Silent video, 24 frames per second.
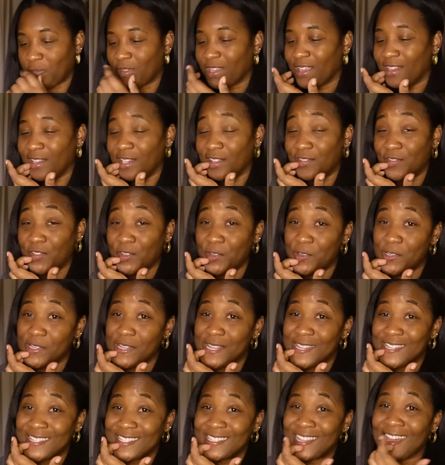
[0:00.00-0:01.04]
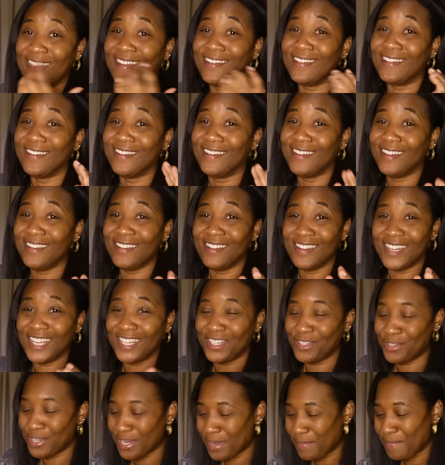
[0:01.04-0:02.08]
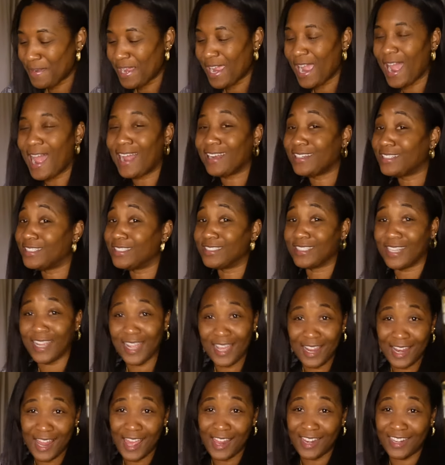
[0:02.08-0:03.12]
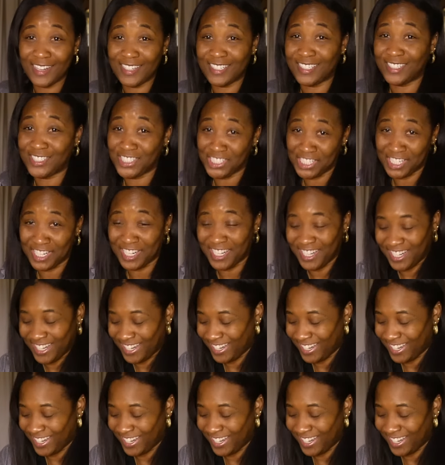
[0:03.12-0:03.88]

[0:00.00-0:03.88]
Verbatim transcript: And this food is good. You hear me? I cooked the hell out of this chicken